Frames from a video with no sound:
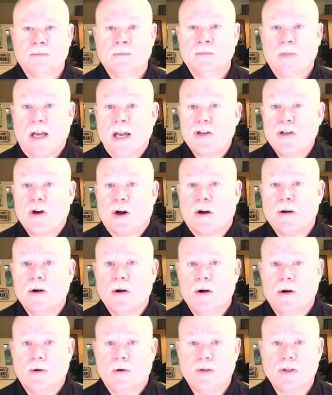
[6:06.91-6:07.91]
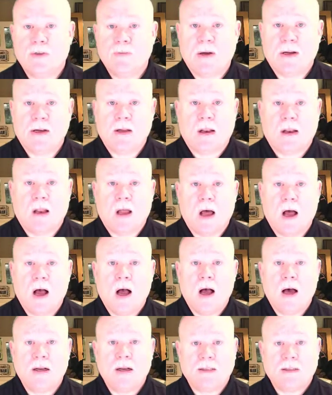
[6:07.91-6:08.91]
HROs spend a
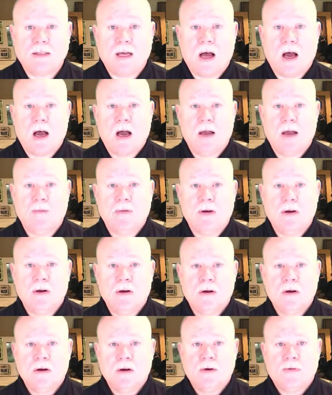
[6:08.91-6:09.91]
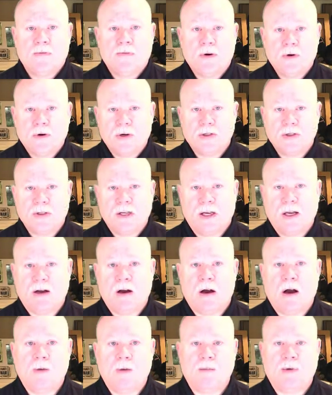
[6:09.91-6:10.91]
lot of time focusing
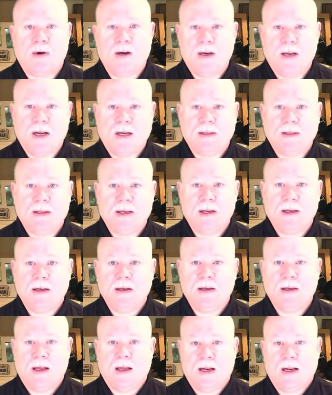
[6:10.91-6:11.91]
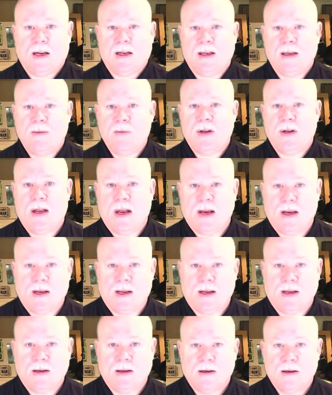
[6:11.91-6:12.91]
on predicting and
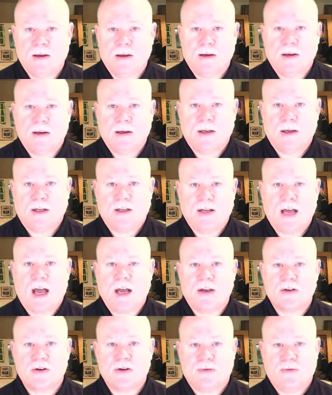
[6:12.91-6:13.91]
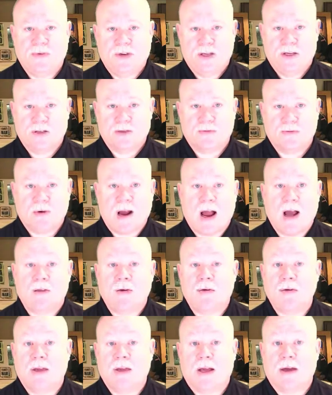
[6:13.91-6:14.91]
eliminating catastrophes
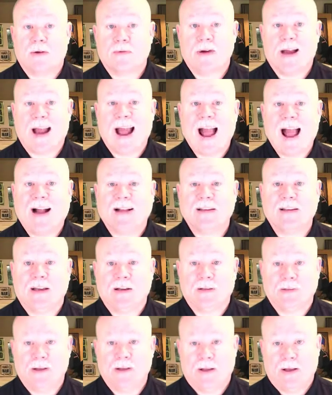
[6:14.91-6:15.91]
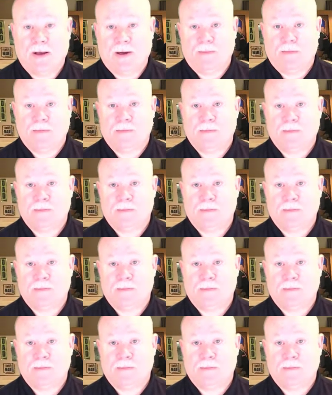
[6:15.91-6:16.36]
rather than reacting to them.